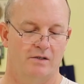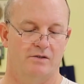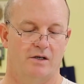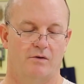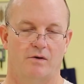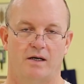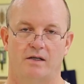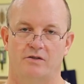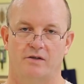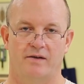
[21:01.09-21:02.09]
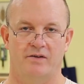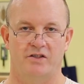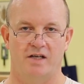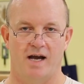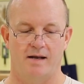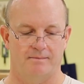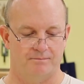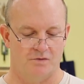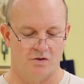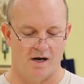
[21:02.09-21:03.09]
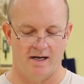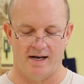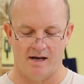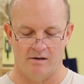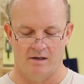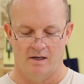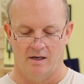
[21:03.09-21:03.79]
So give it a shot, try it out.